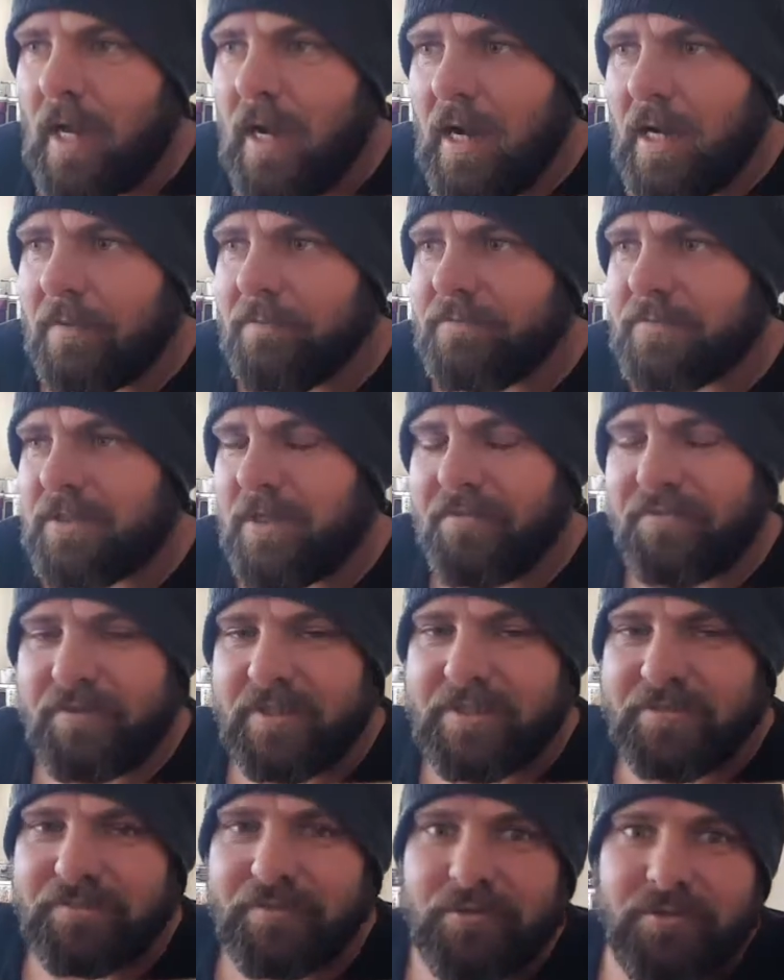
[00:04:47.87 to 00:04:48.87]
So
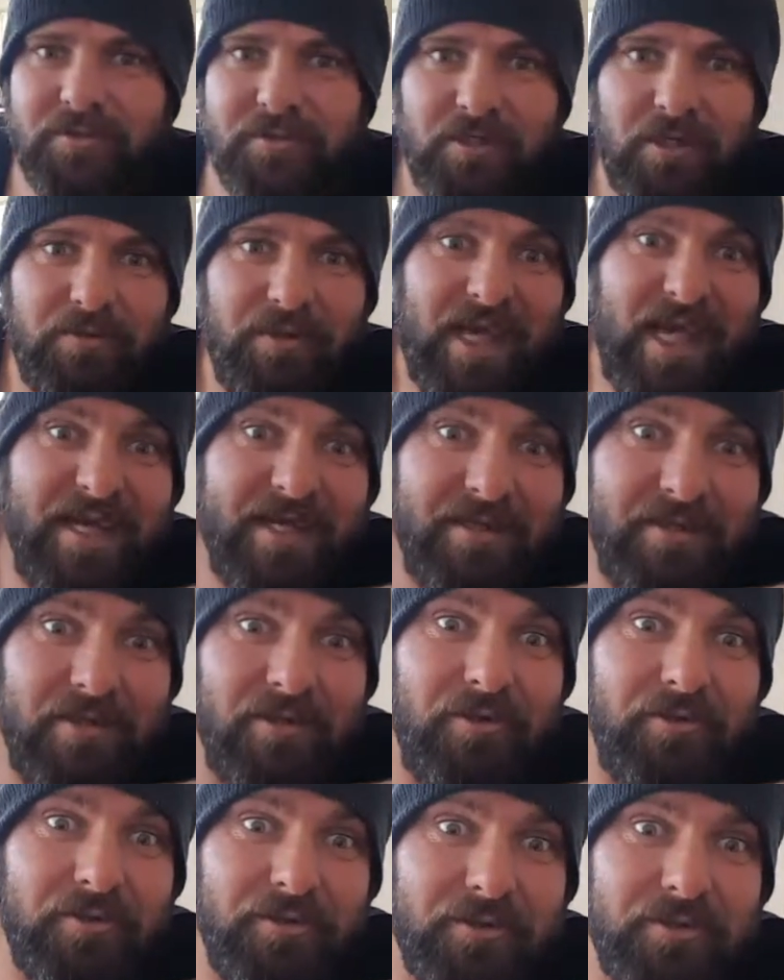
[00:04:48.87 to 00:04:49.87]
fresh fruit, so we're adding
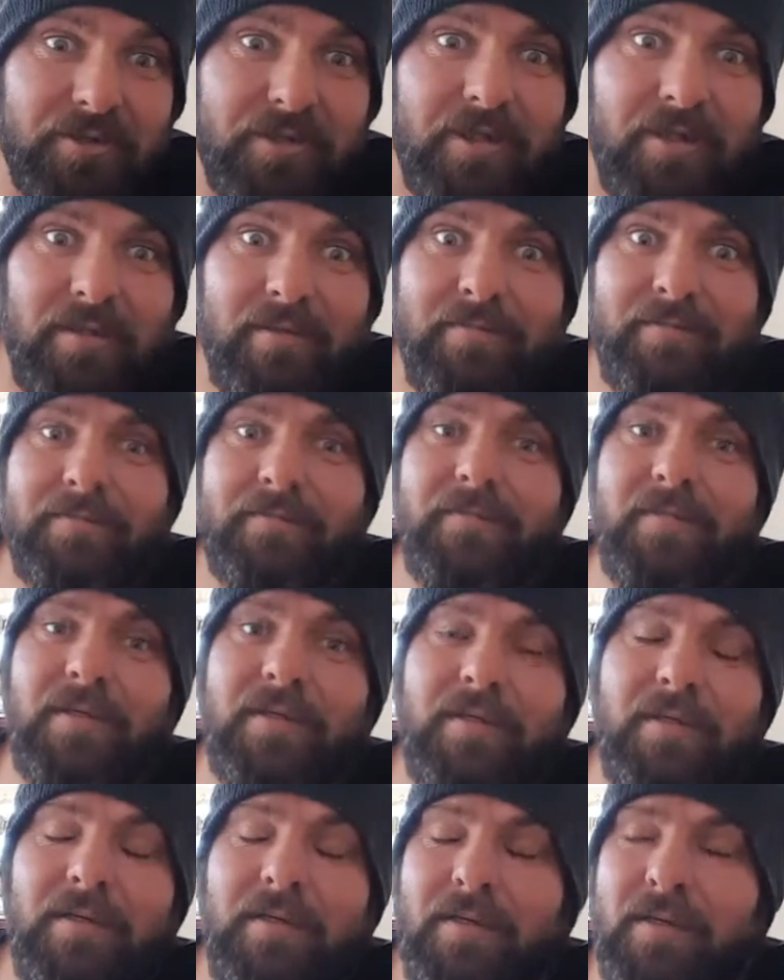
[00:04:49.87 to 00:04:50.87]
a lot of sugar.
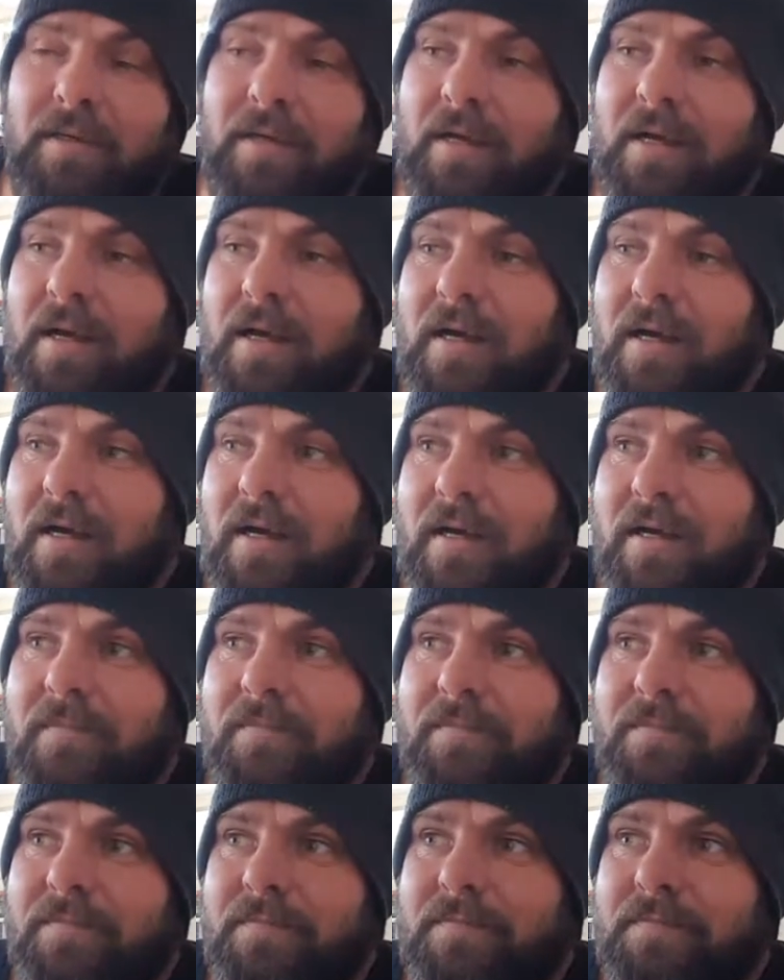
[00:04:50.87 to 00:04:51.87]

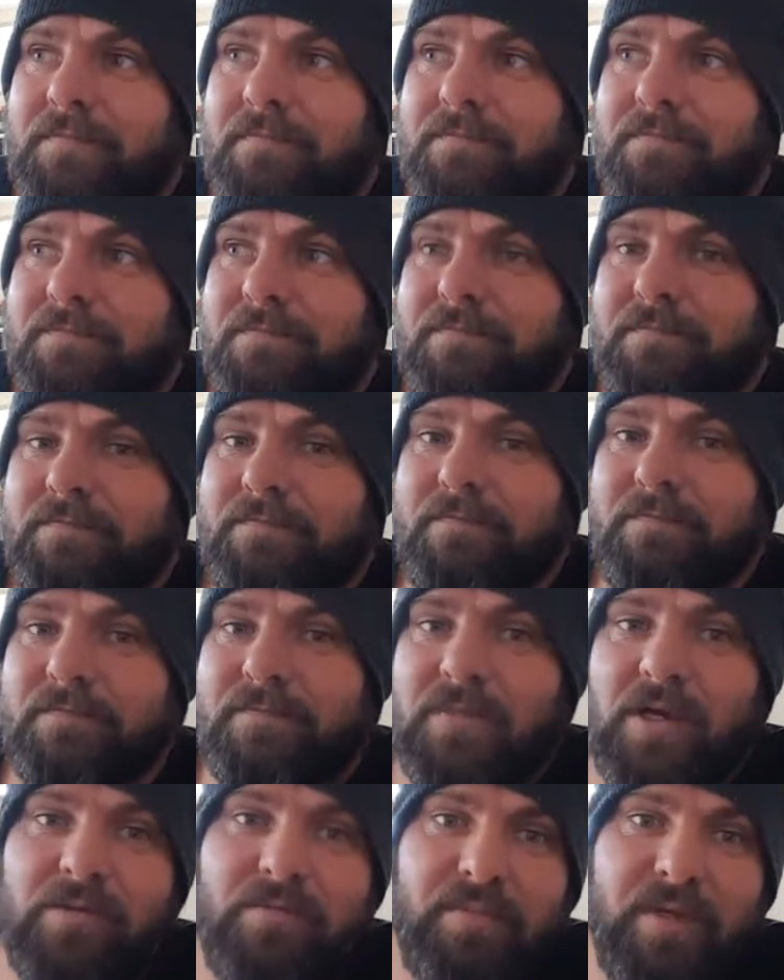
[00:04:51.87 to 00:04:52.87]

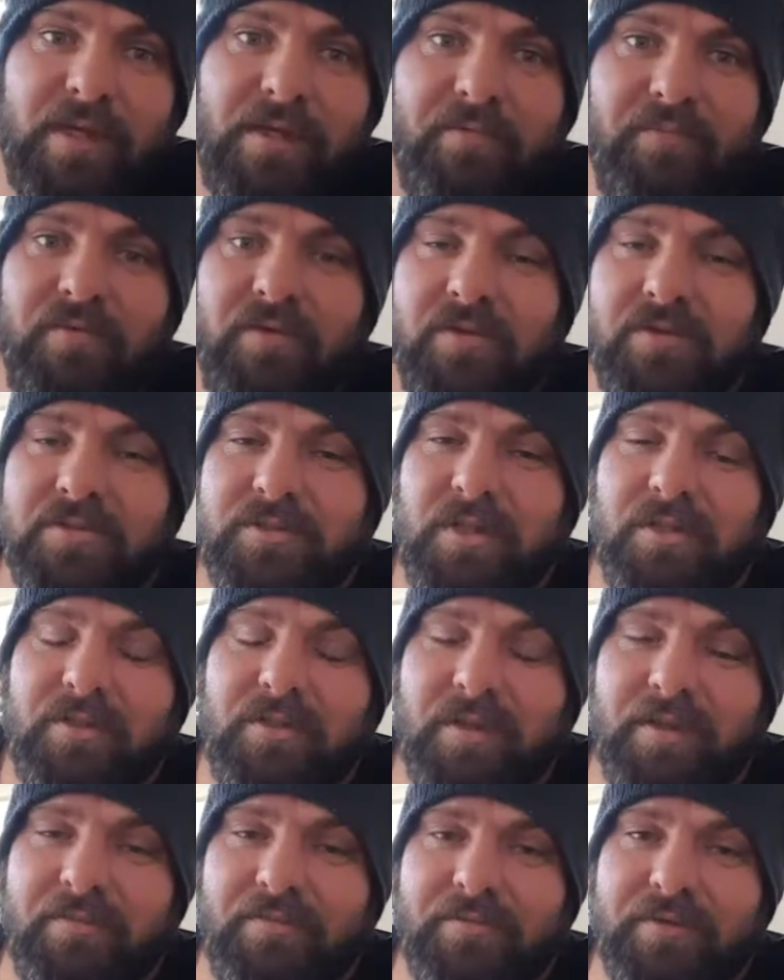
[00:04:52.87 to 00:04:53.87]
Don't be confused
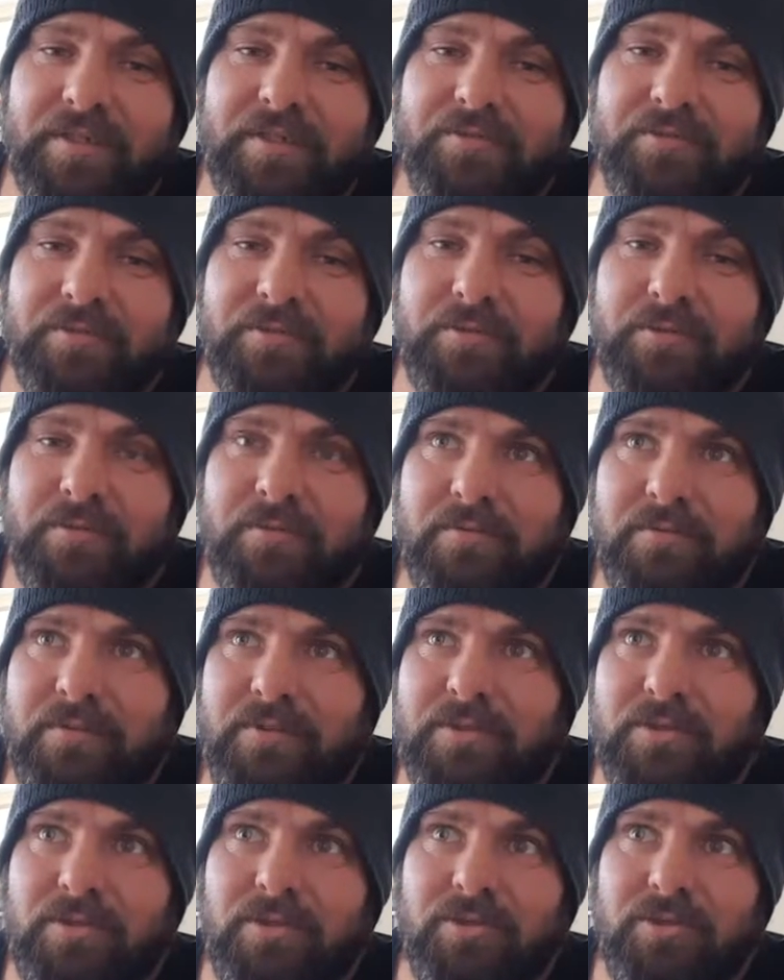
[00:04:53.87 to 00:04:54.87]
and think fresh fruit
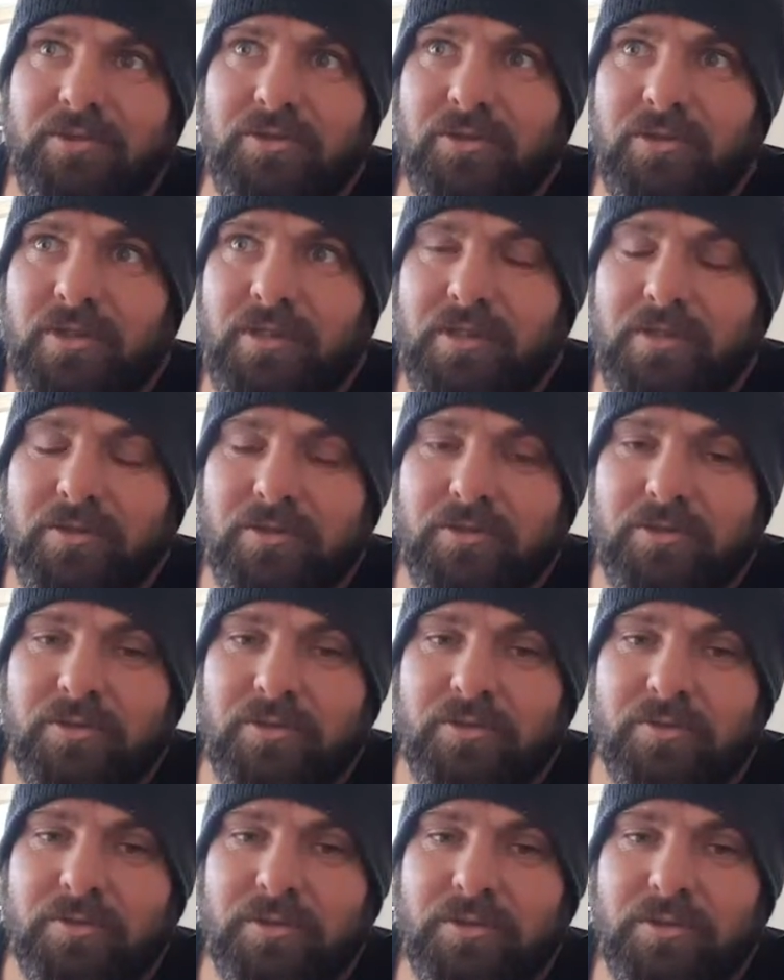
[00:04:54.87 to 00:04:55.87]
is good sugar, because
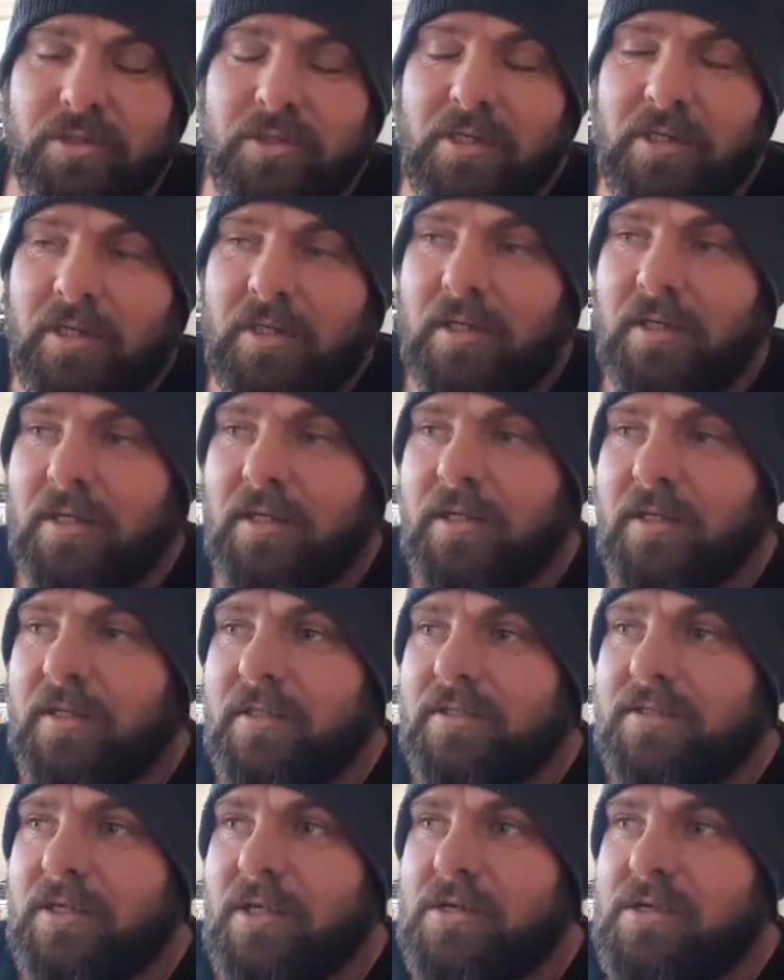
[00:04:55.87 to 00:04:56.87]
sugar is sugar.
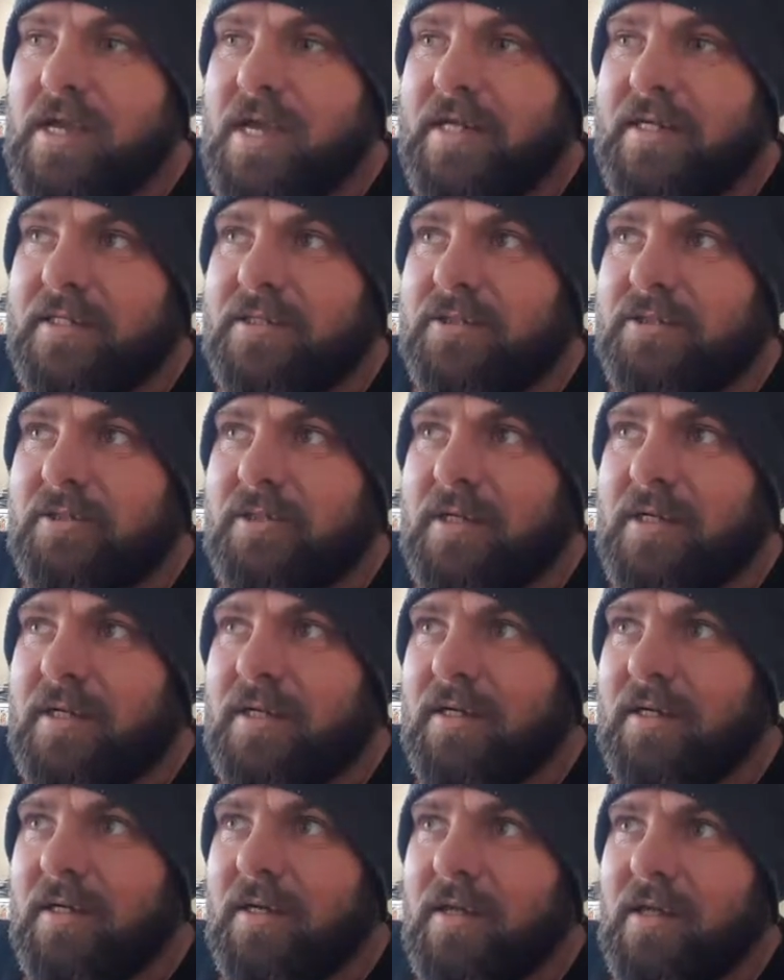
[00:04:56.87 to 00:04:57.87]
So you're adding
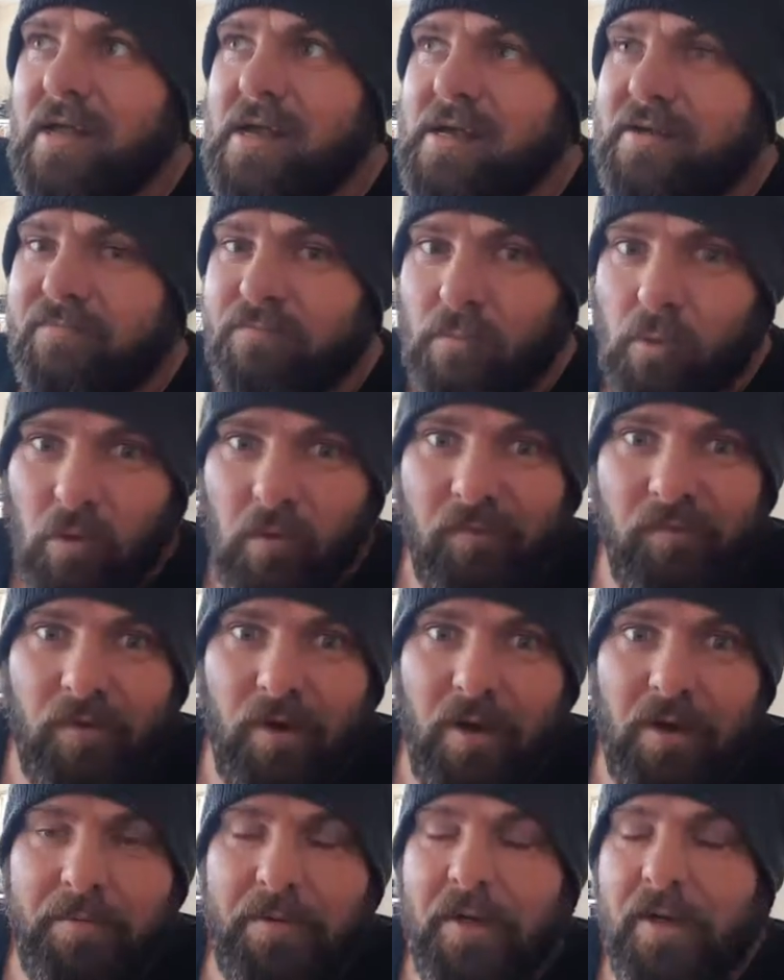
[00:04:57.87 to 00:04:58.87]
sugar and more
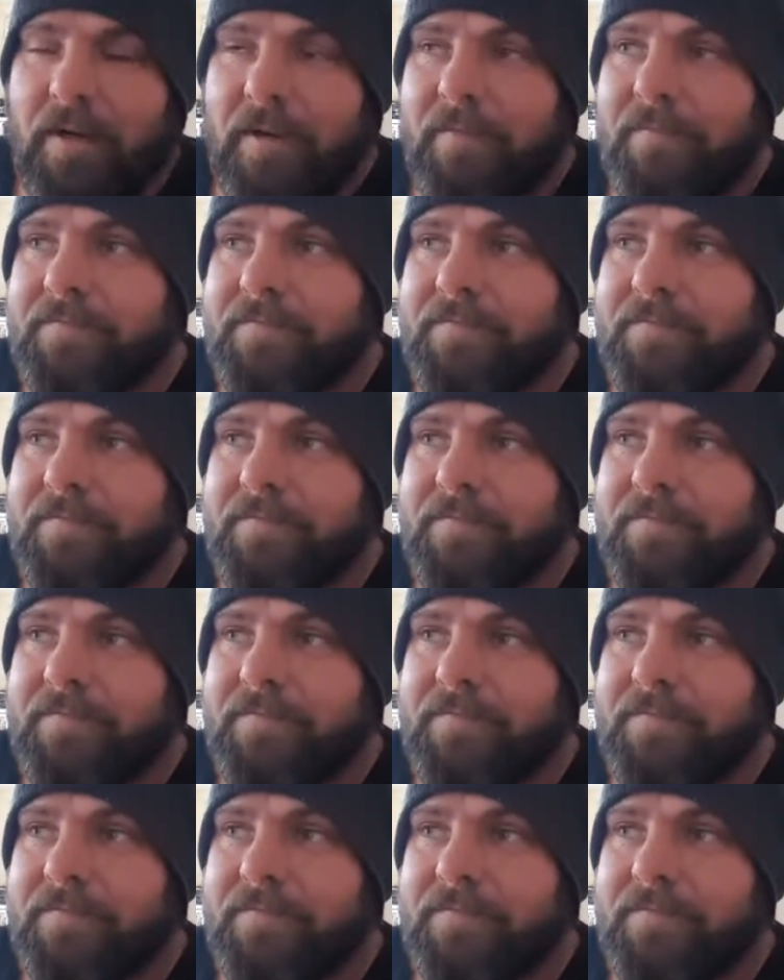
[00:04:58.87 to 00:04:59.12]
fibre.